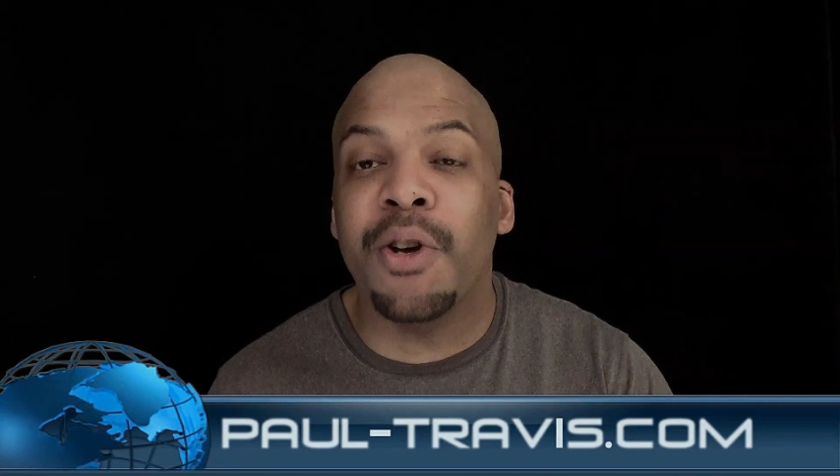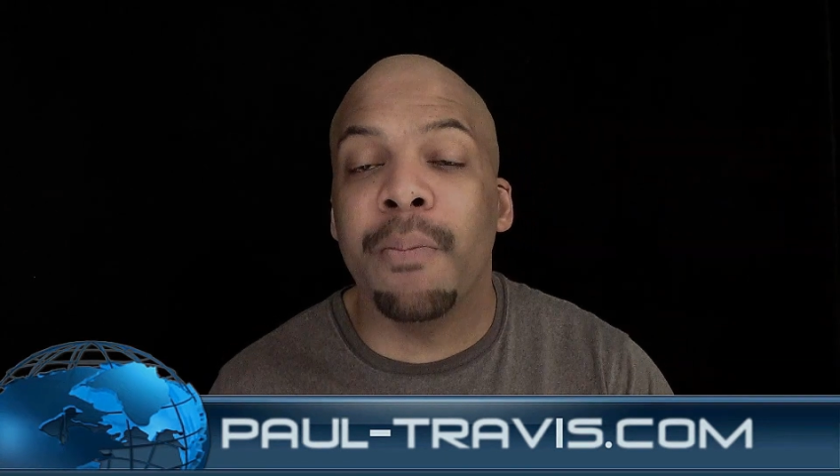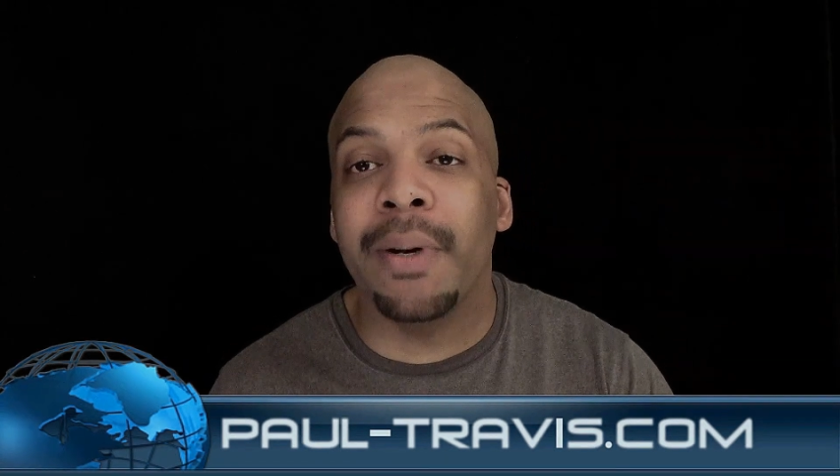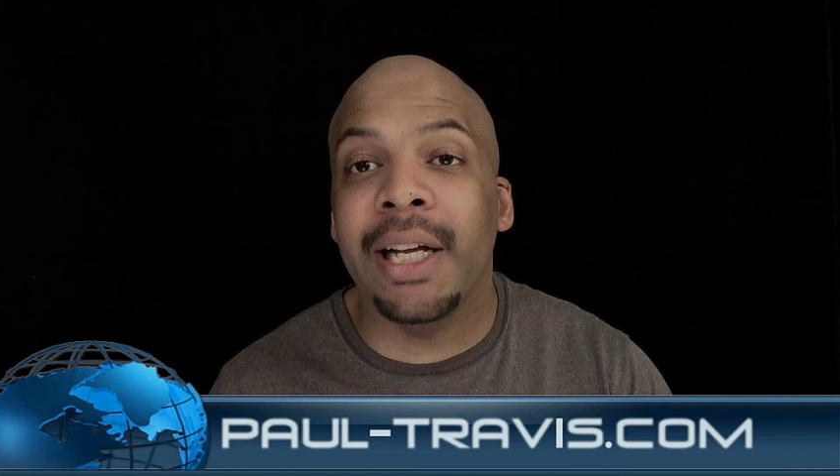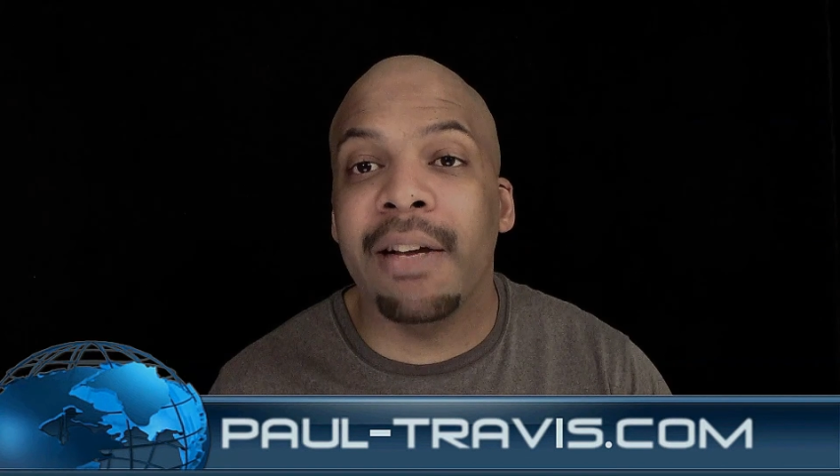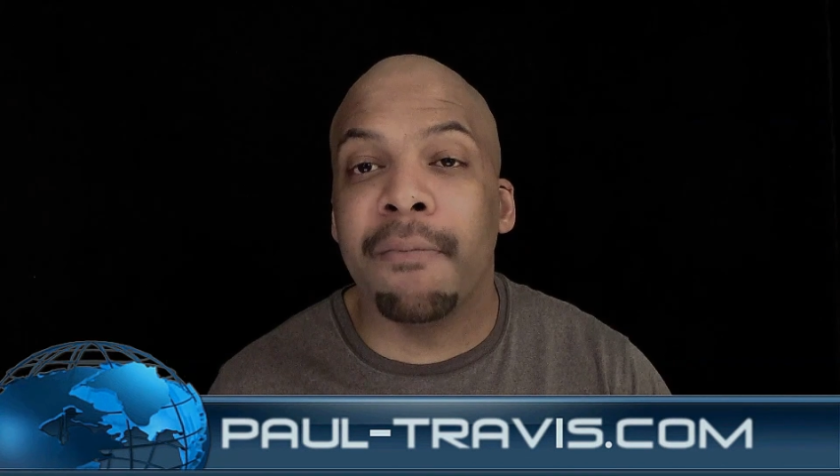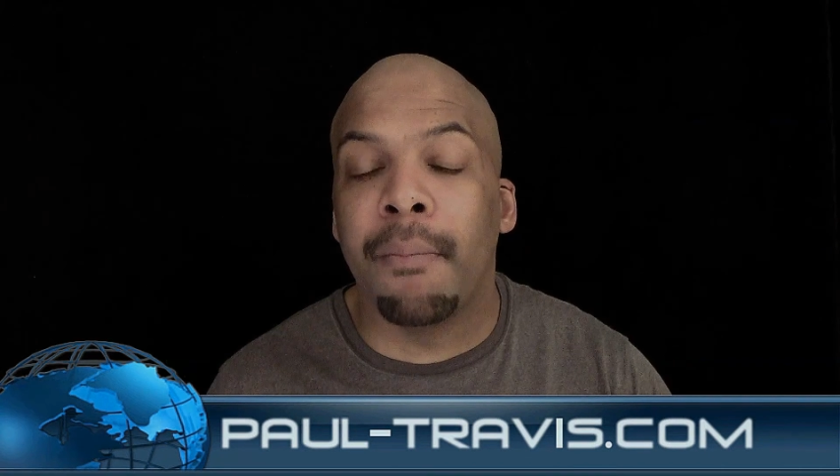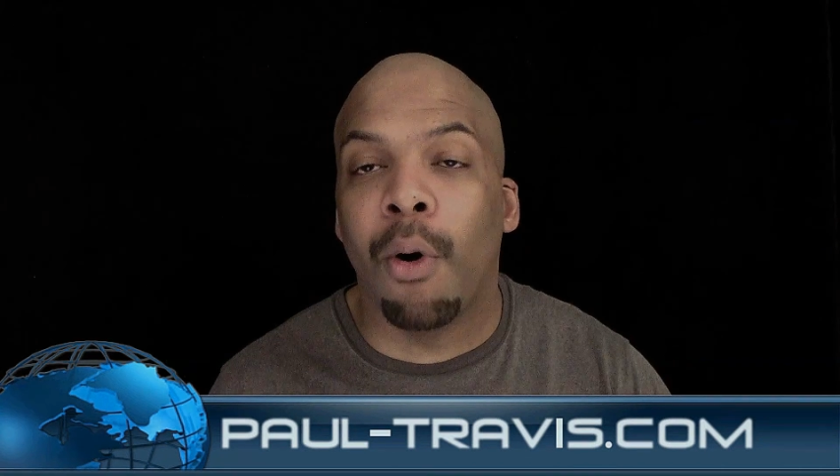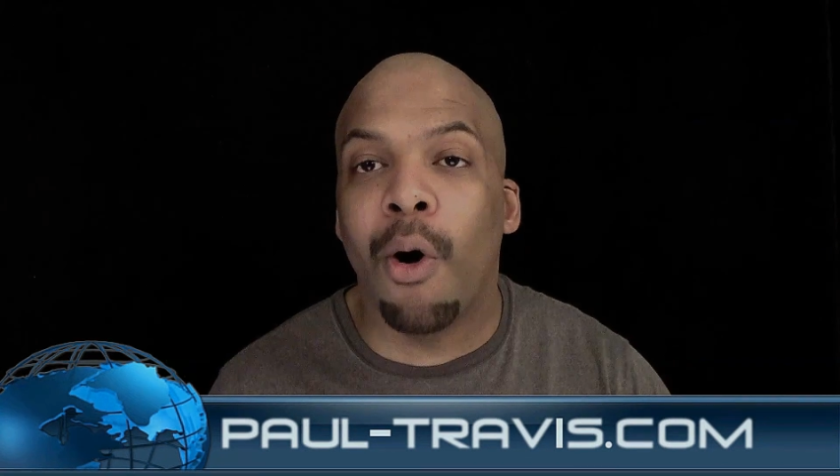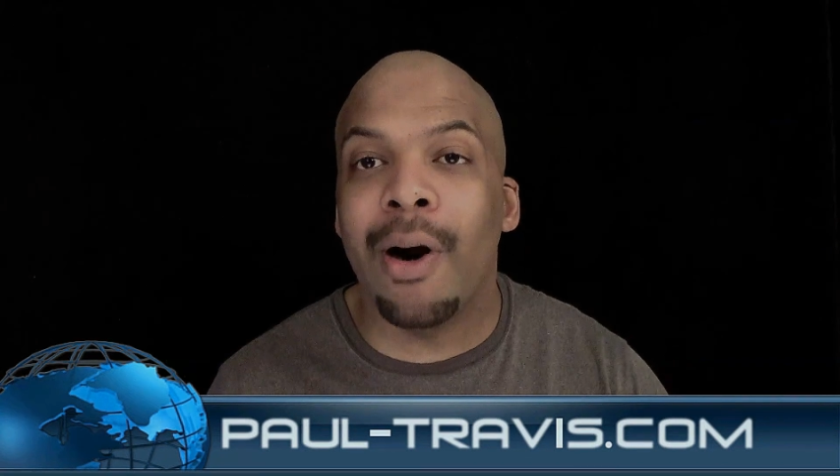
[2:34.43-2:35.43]
You can believe
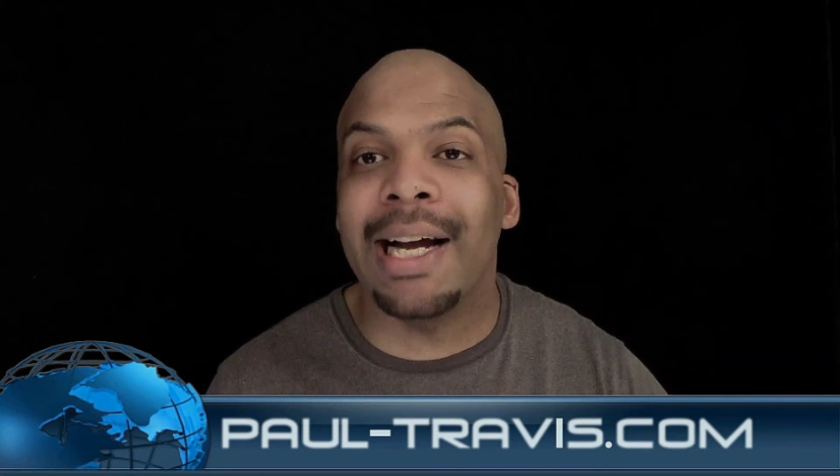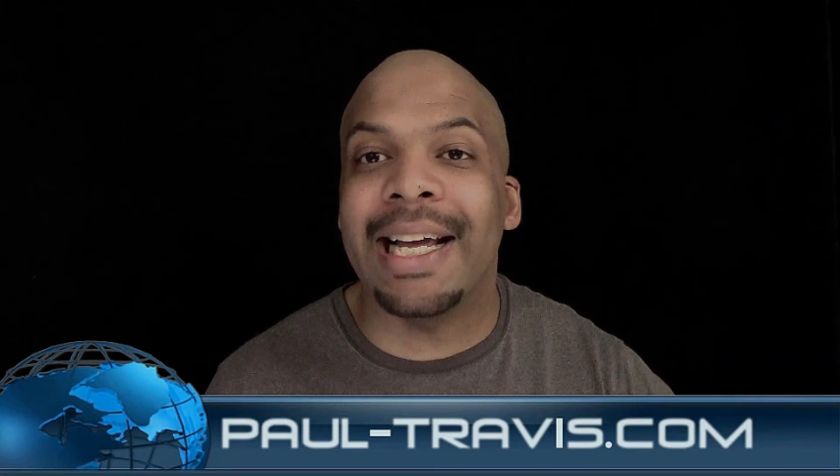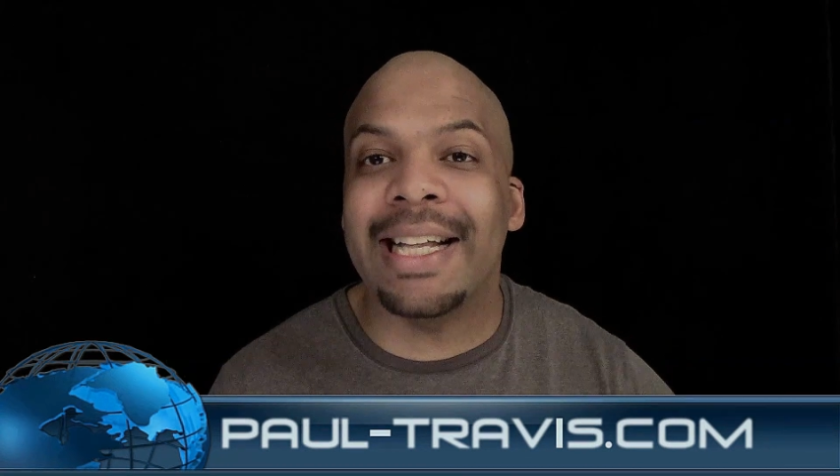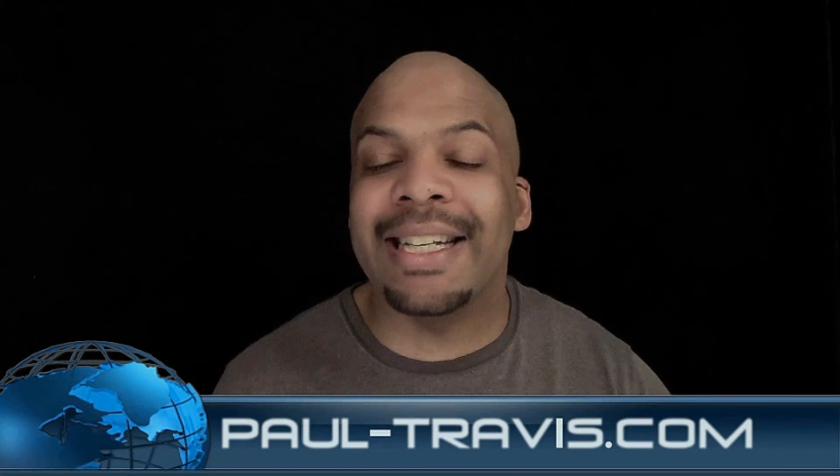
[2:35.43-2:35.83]
more in